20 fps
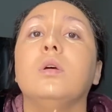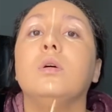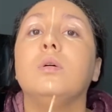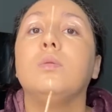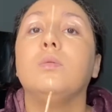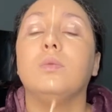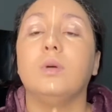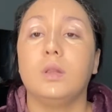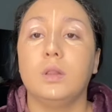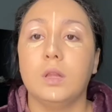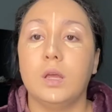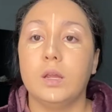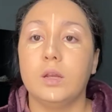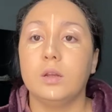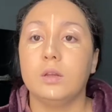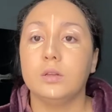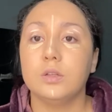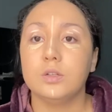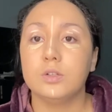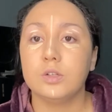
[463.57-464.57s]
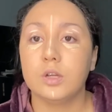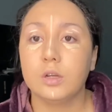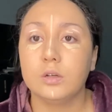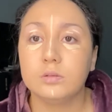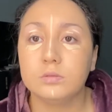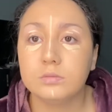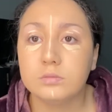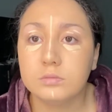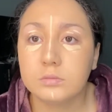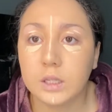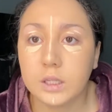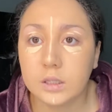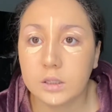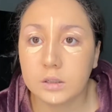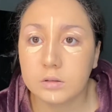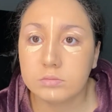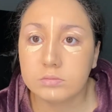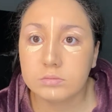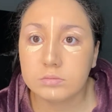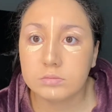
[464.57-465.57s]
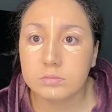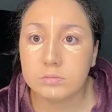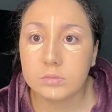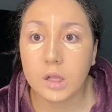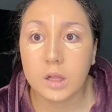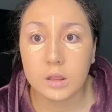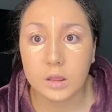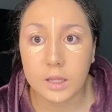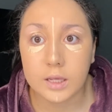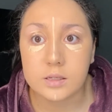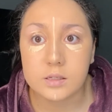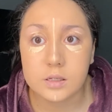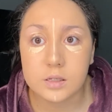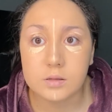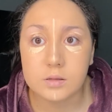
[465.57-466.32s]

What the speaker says: one line on the chin. Like less is